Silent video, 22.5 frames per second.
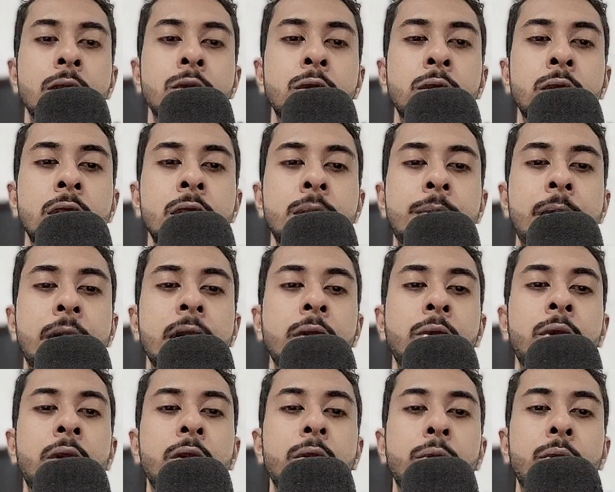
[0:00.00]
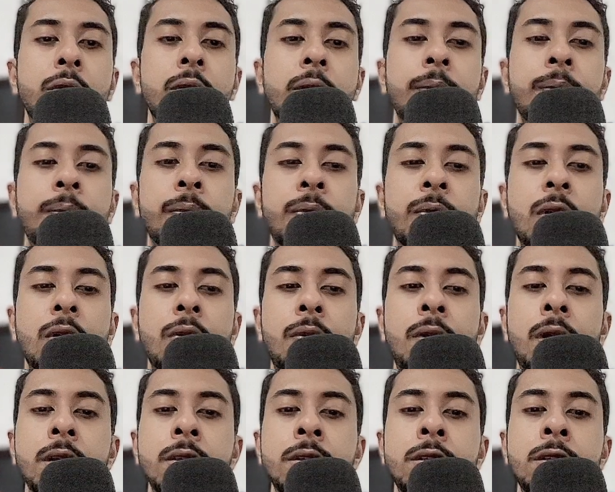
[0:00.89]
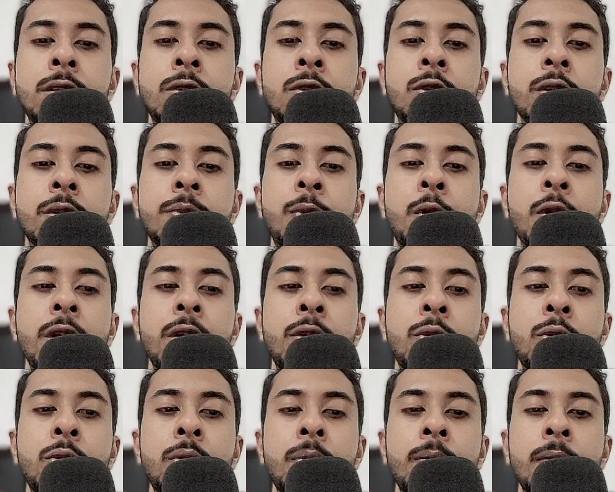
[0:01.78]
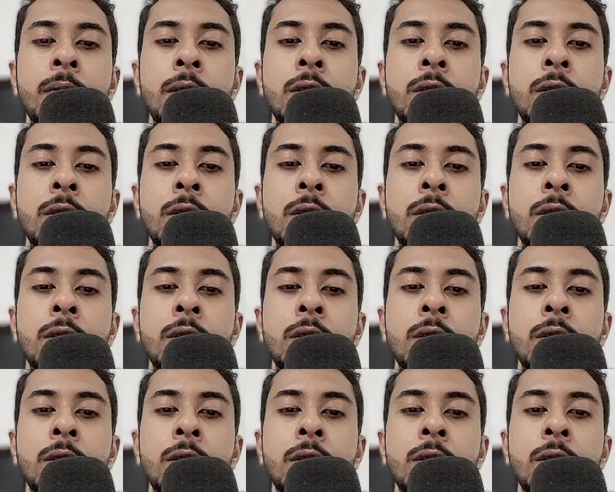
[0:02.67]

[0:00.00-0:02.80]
So this particular node, what is this corresponding to?